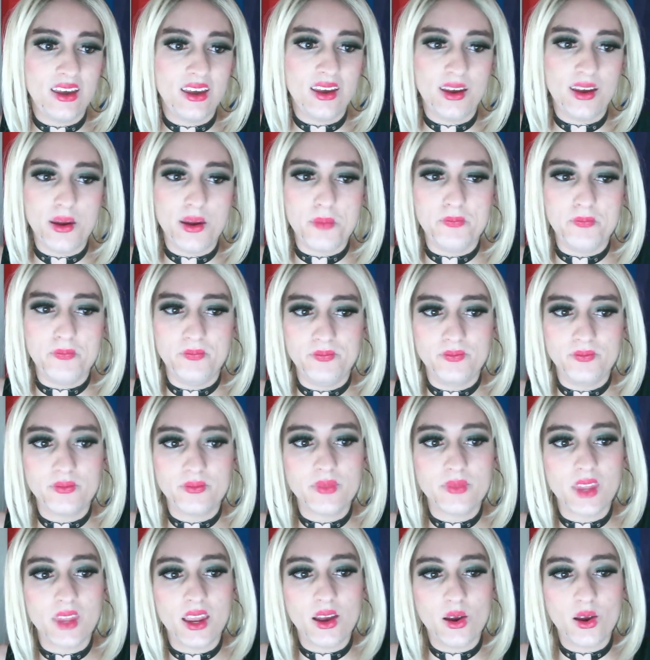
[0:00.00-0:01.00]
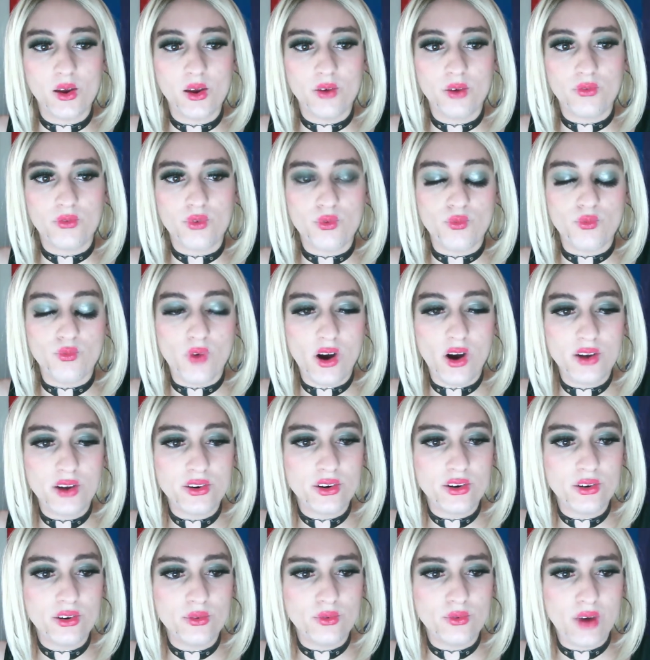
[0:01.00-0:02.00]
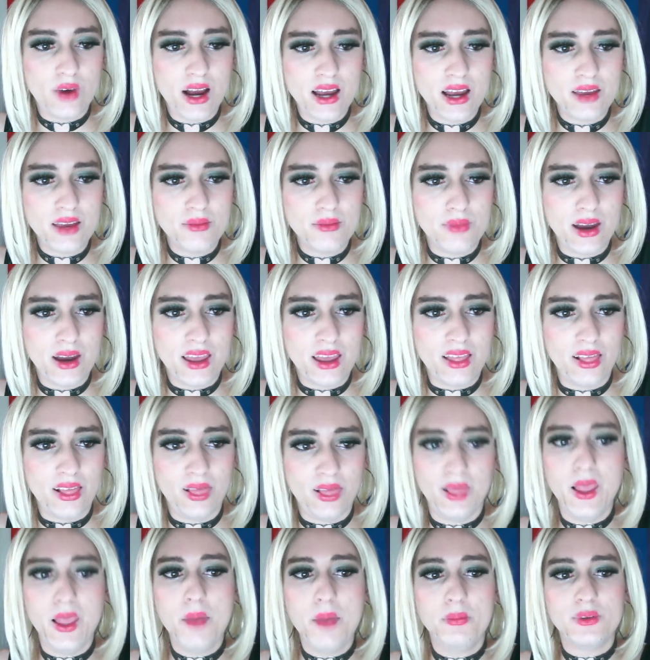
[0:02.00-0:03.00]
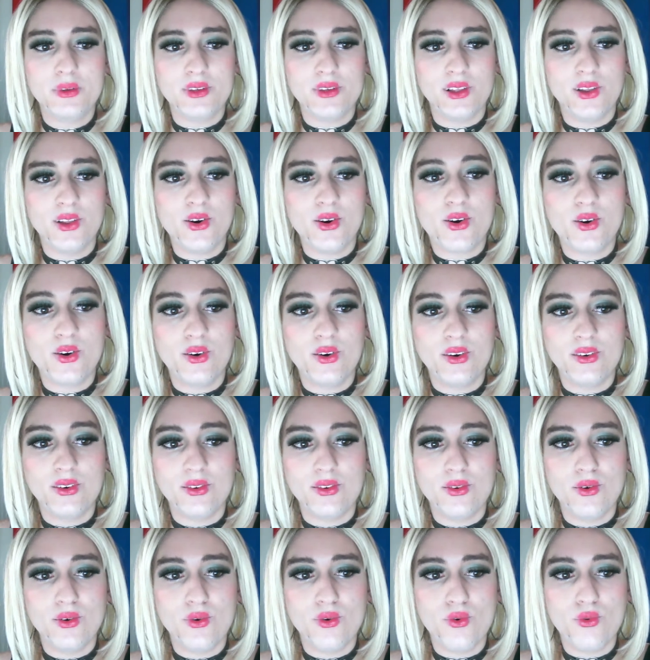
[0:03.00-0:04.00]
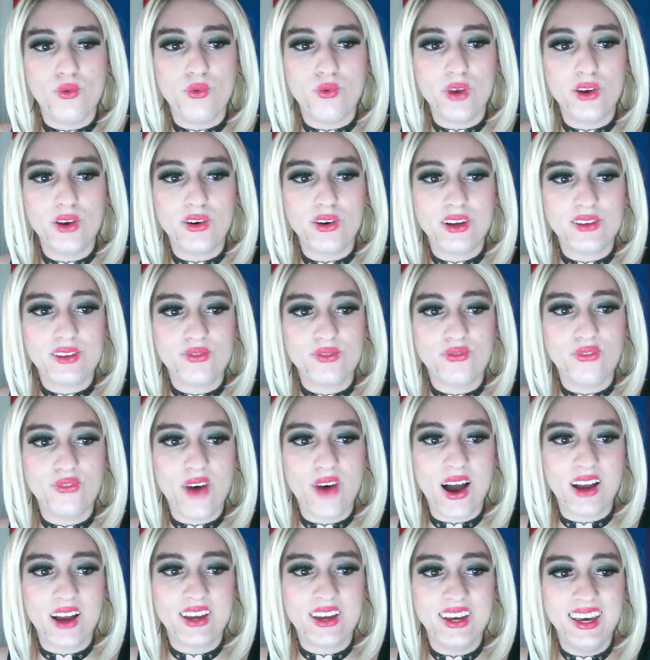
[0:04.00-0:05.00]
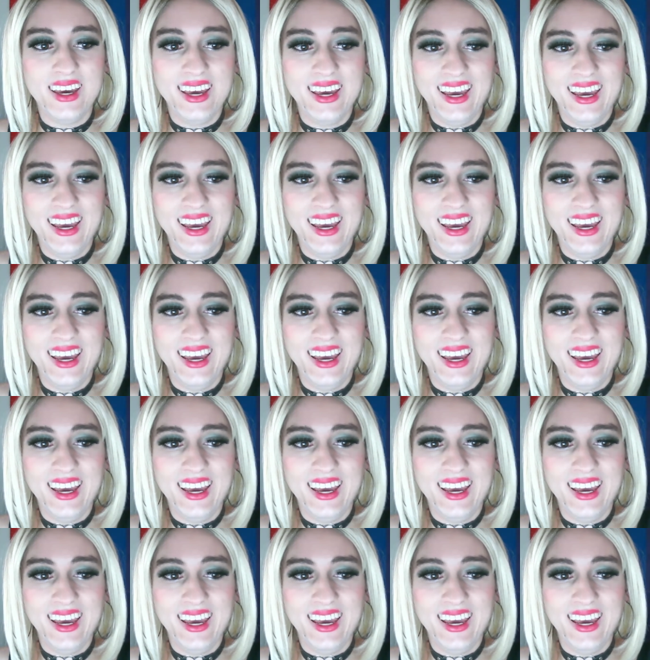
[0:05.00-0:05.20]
If you wonder why my lips look weird as fuck,